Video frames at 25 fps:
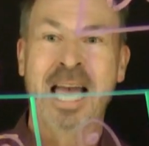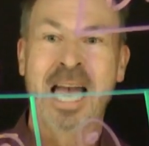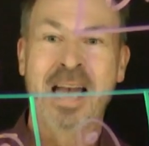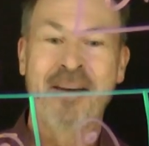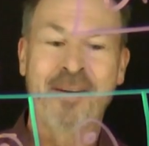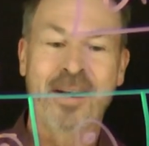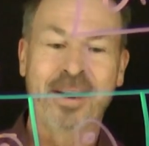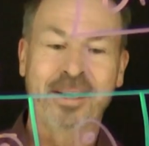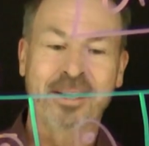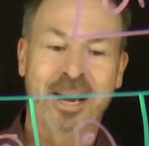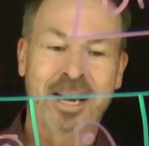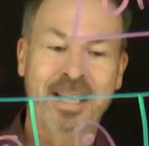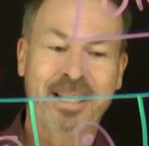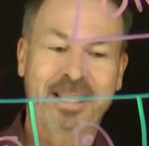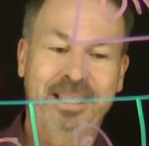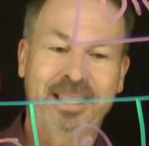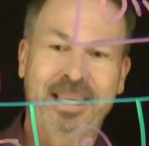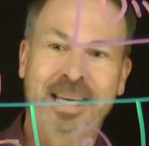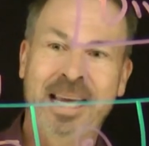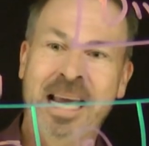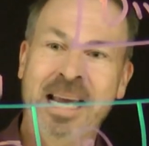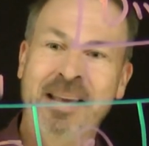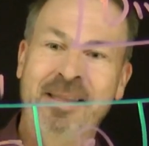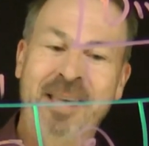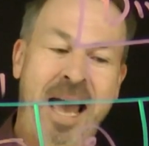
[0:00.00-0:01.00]
In fact, I
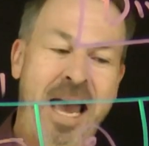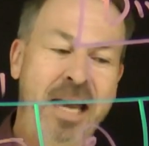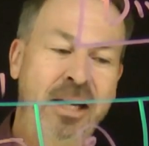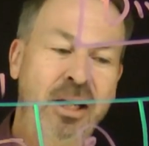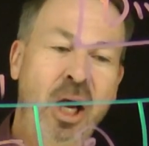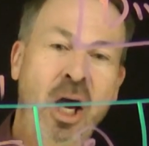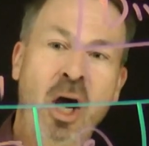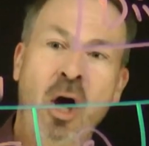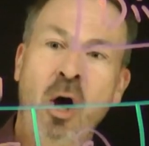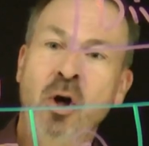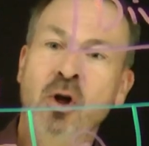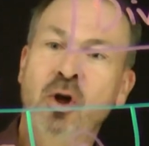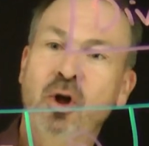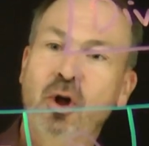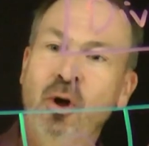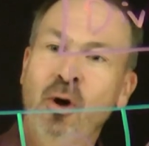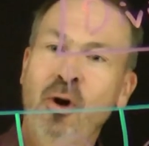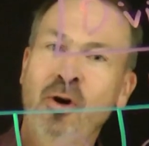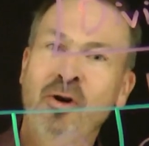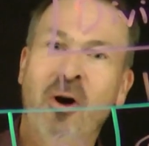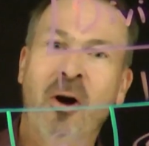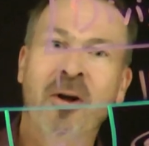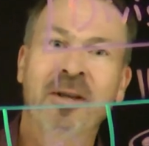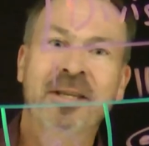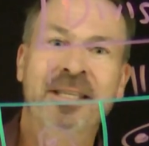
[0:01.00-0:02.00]
see that
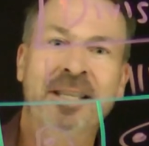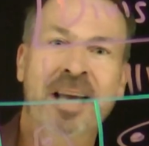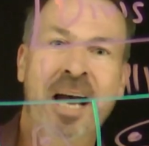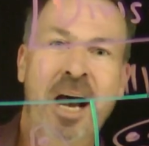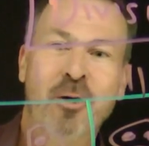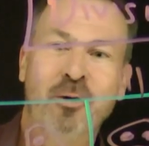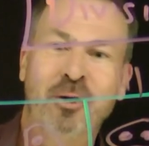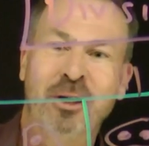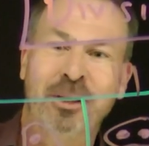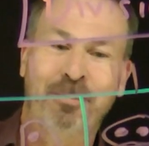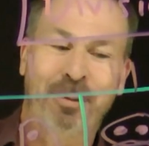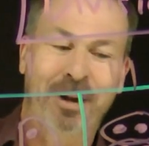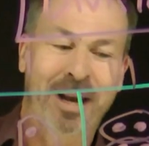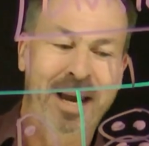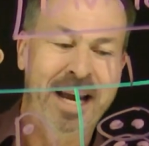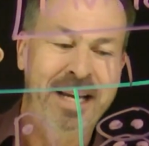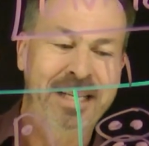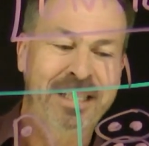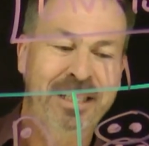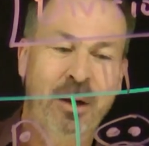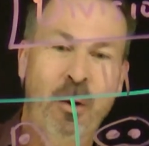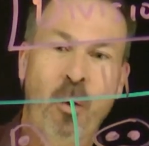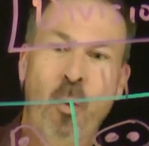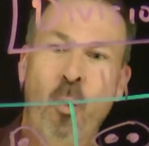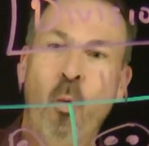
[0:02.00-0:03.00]
two dots in the hundreds
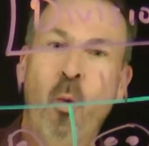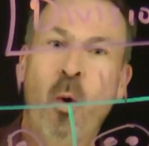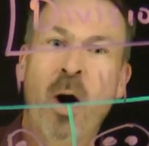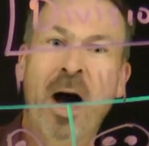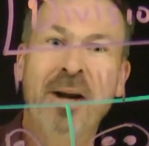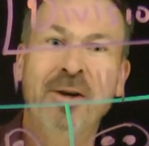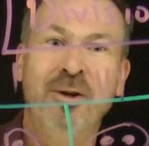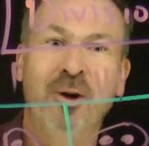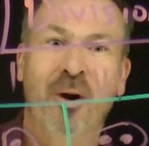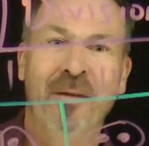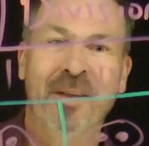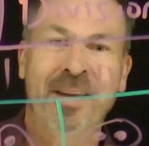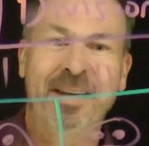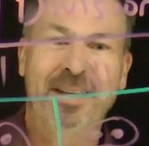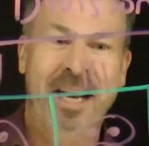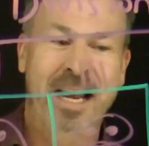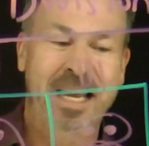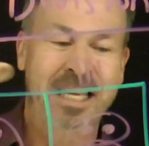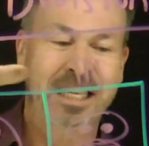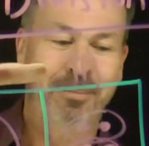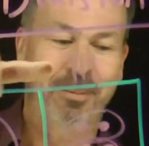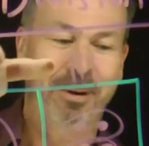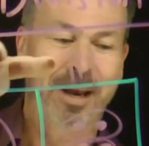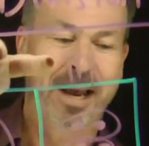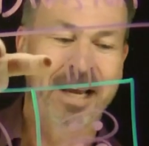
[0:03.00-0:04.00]
place, one dot in the
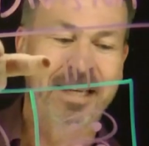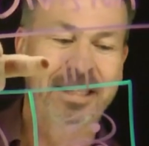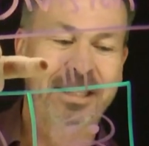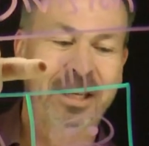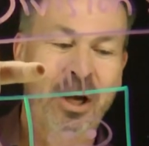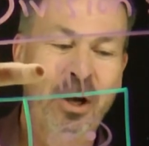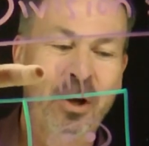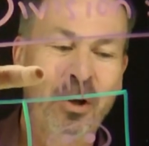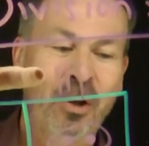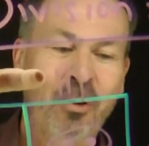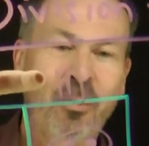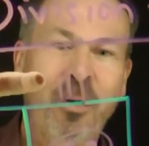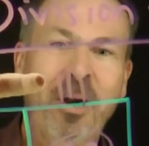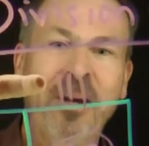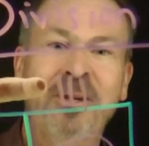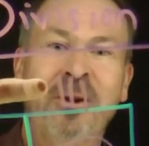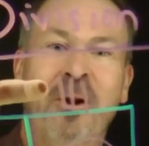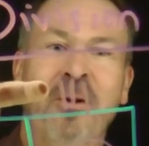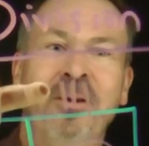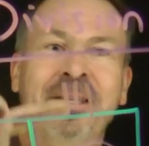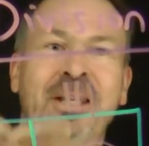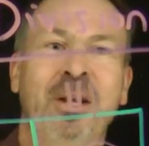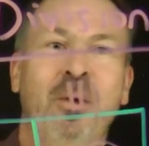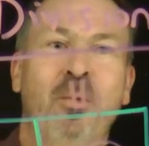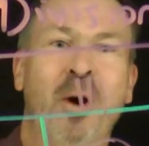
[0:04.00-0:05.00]
tens place, three
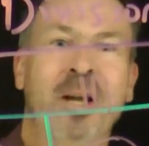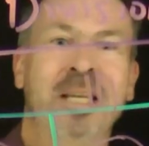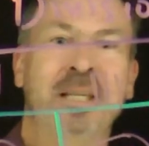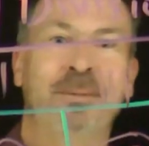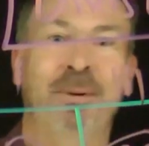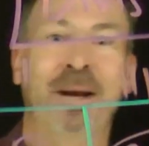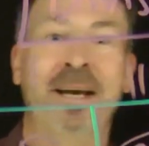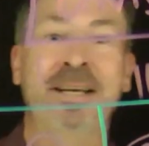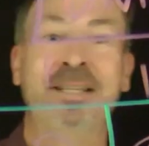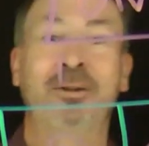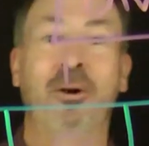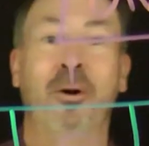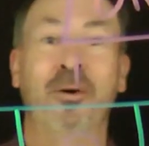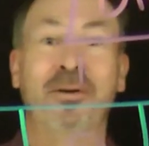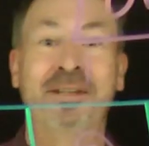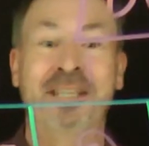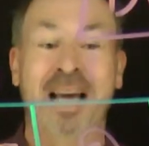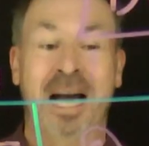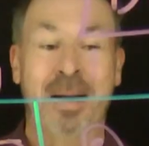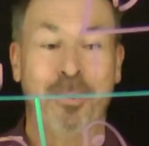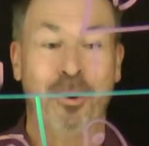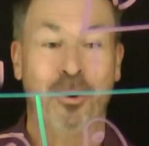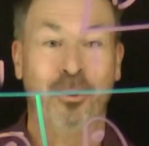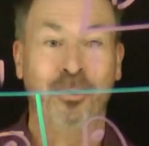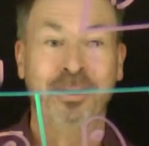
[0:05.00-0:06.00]
dots in the ones place got
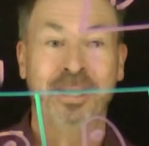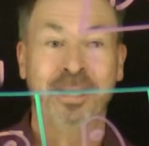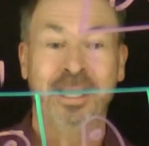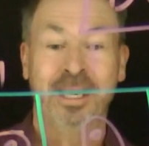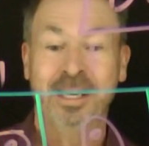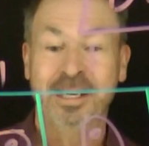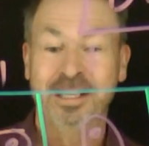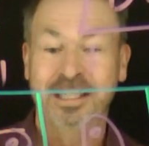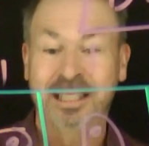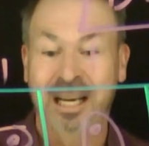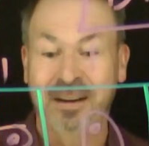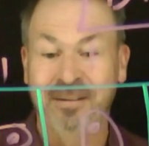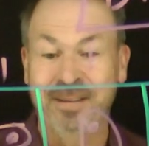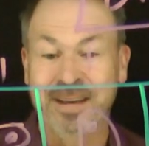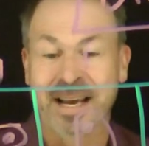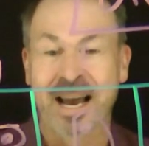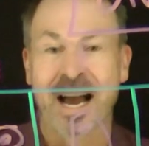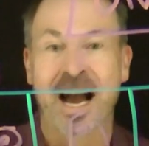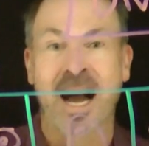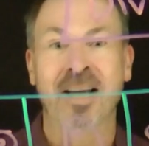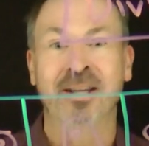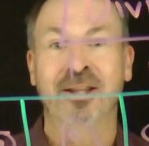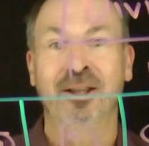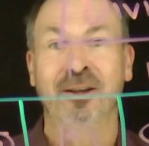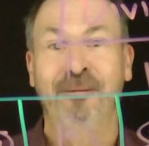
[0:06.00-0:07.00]
doubled to give the
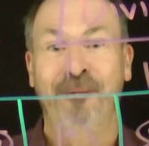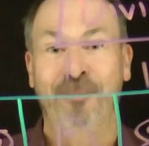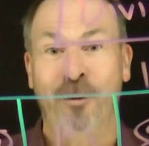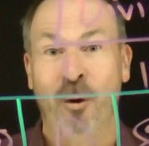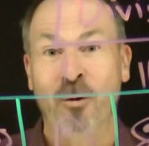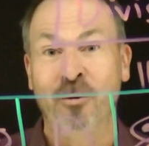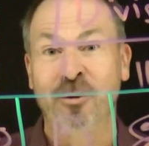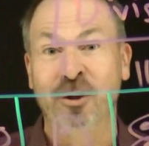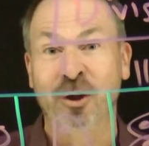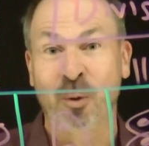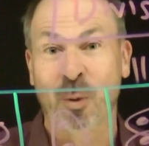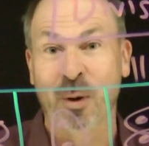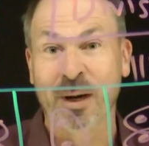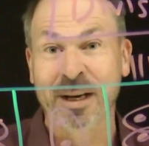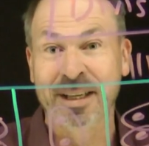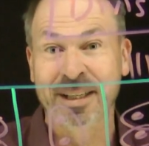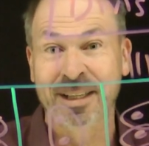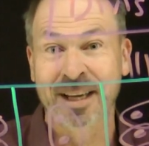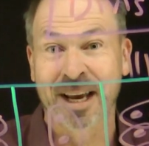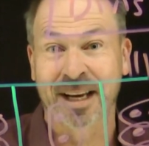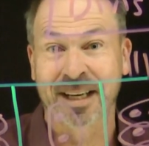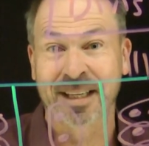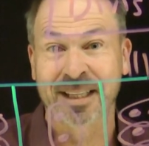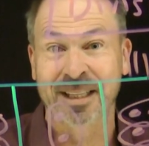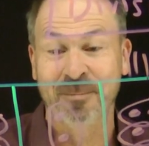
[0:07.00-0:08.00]
answer
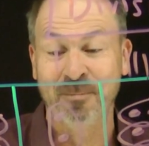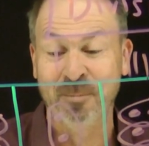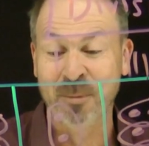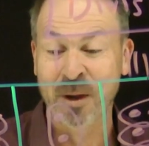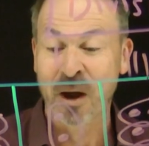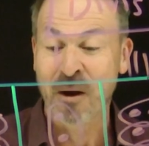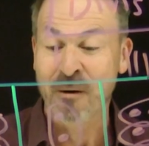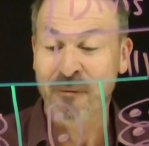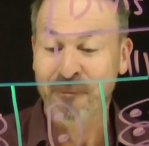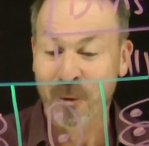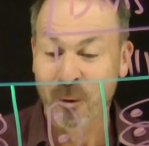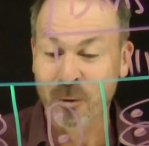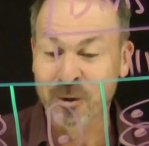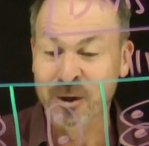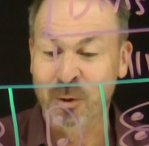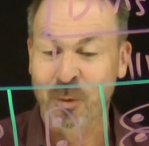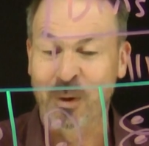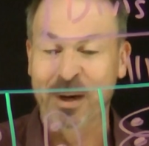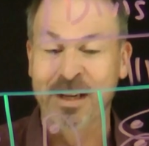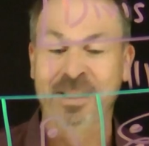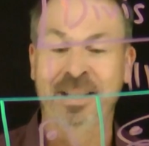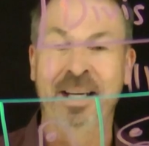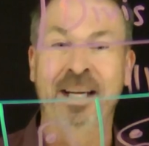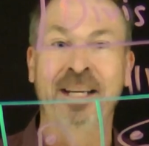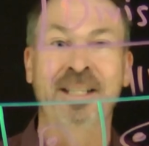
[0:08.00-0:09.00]
426.
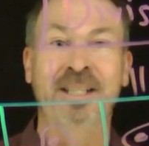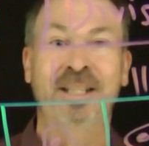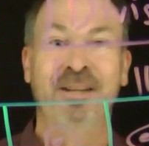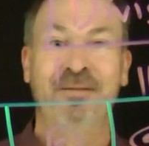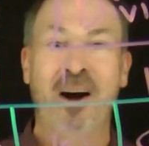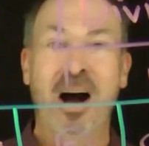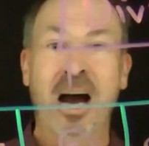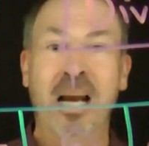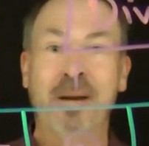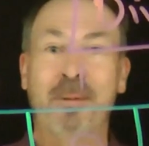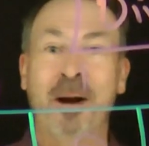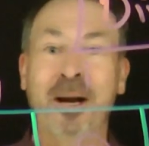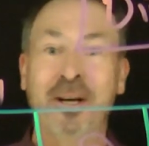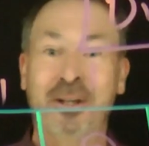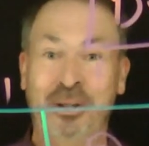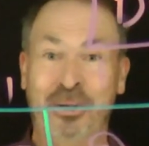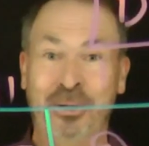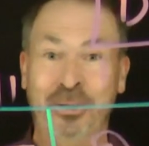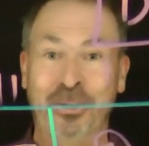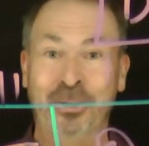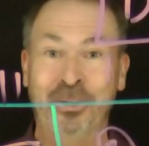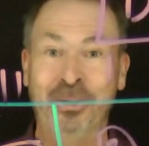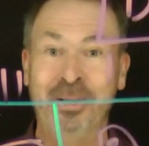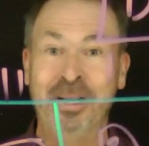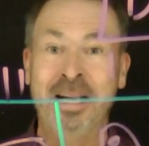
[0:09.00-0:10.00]
426 divided by
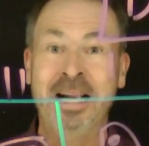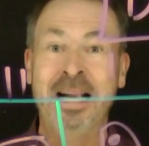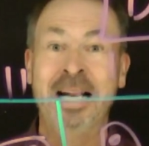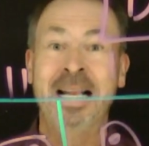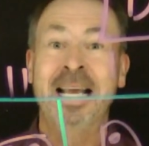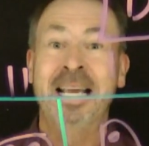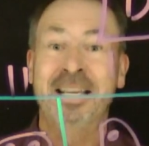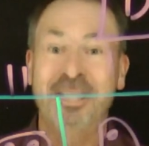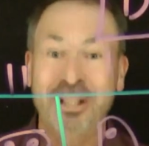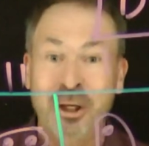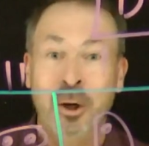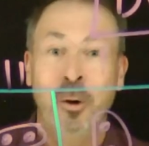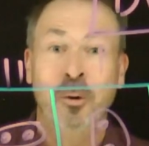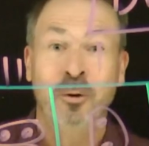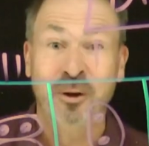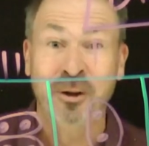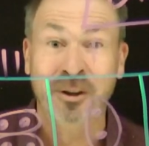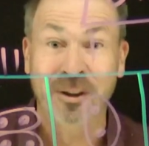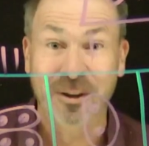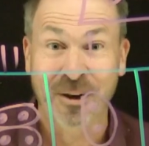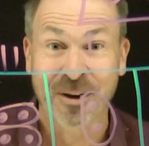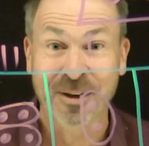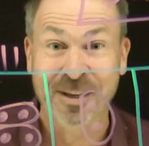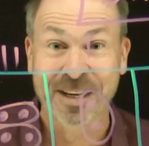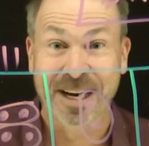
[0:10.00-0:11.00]
2 is
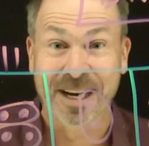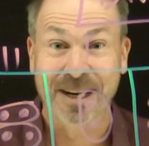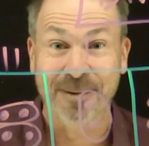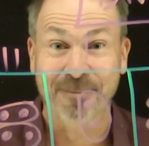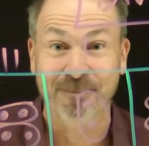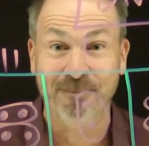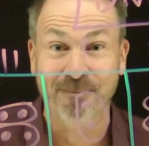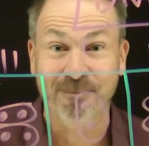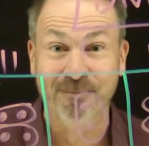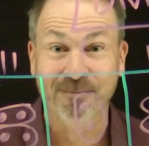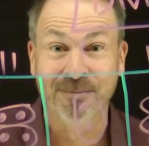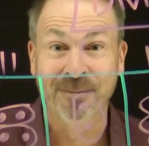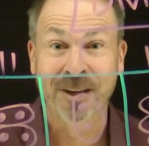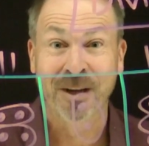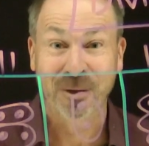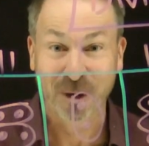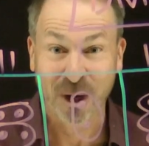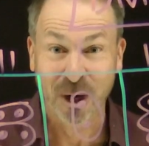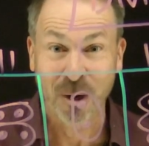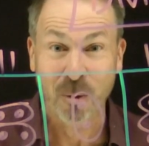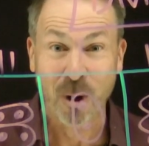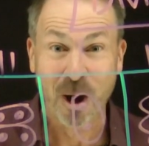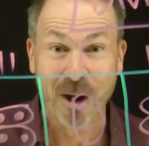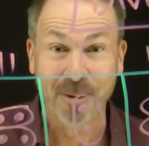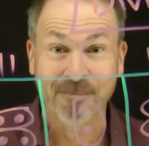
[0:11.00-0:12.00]
213. And do
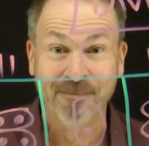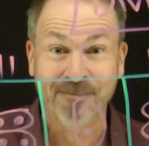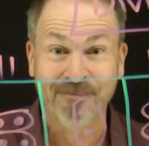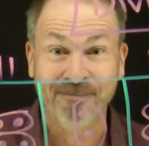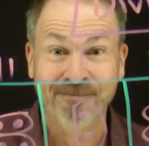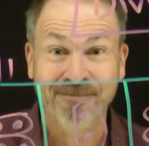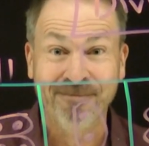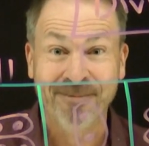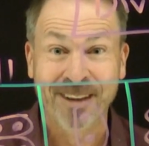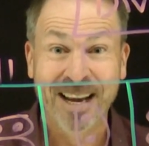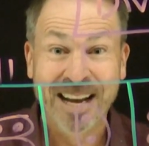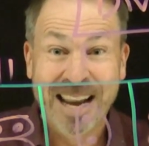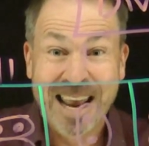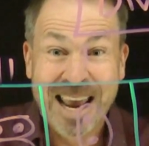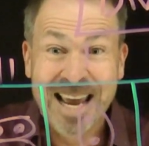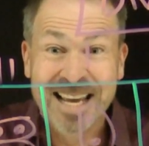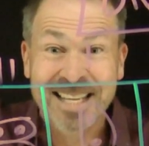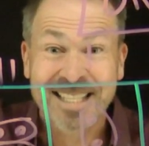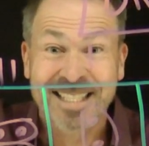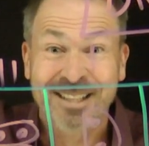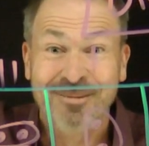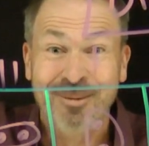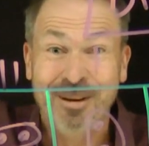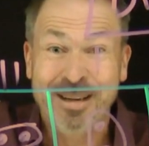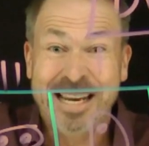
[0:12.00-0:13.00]
you know what? It
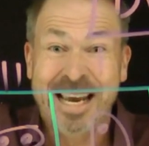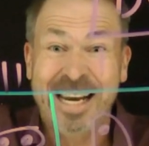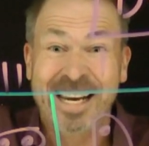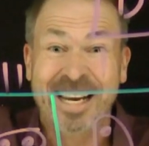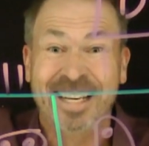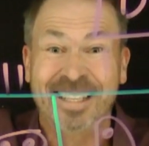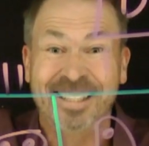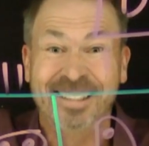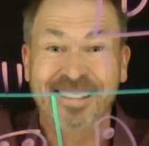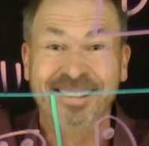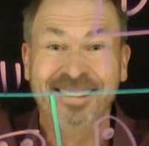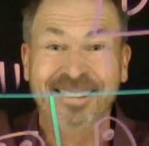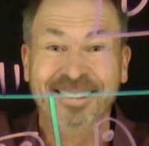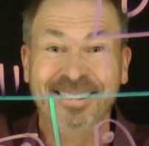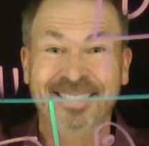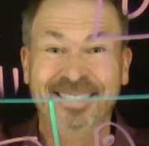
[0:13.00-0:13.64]
is! We did it!